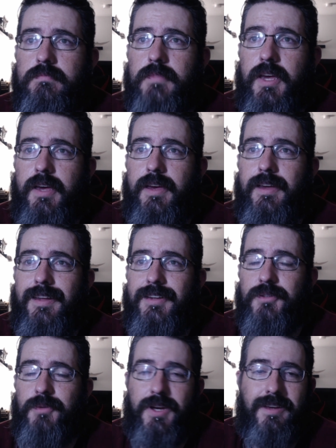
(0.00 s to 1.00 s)
an
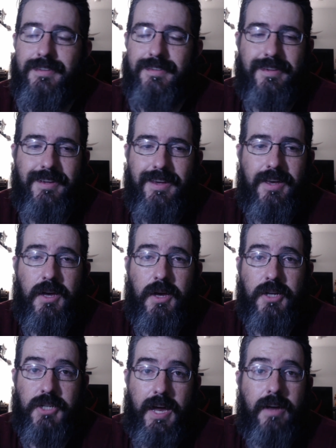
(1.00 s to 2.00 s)
HOA, and a
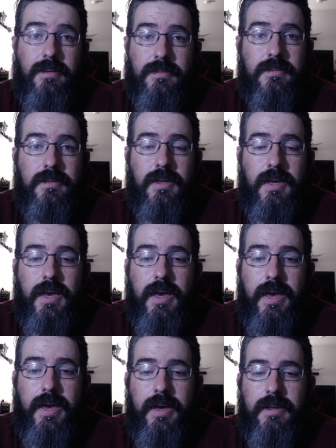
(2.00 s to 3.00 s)
child.
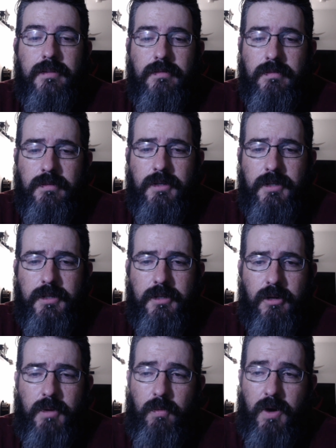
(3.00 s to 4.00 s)
And,
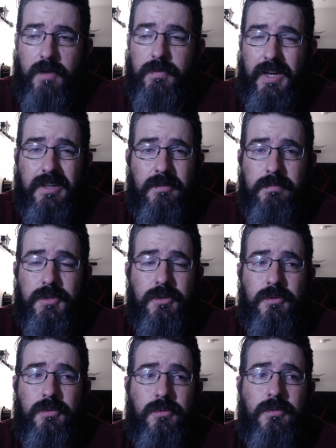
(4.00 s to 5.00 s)
my wife would like
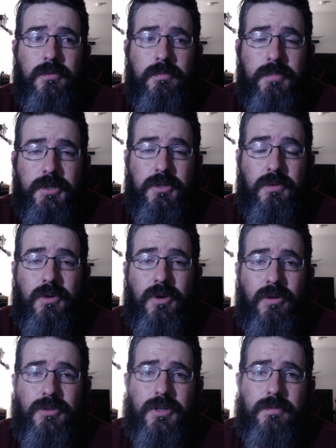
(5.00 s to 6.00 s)
to pursue her own
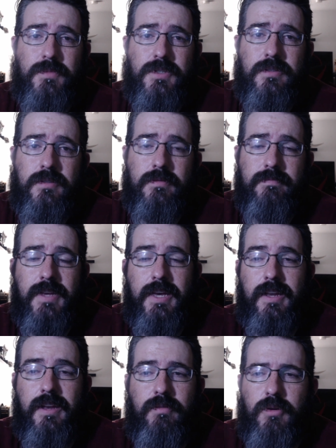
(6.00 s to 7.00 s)
dreams.
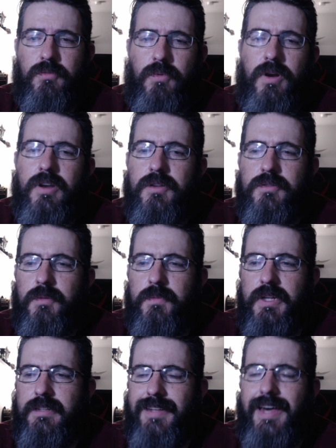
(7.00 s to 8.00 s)
And I've always wanted to do something
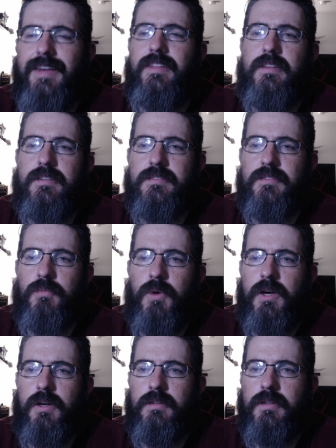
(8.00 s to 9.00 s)
like this as
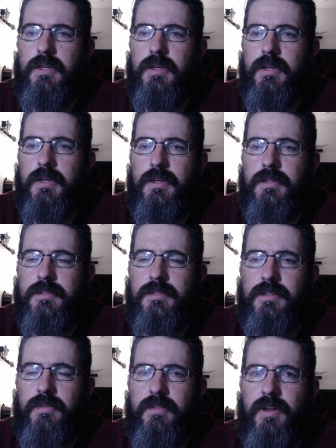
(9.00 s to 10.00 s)
well. Just
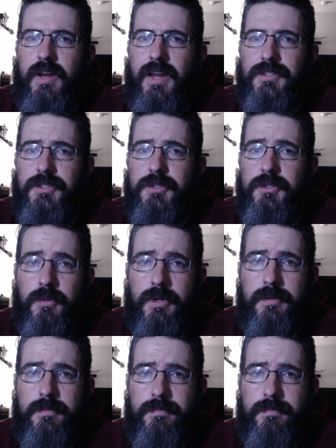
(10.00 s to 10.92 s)
never thought I'd actually do it.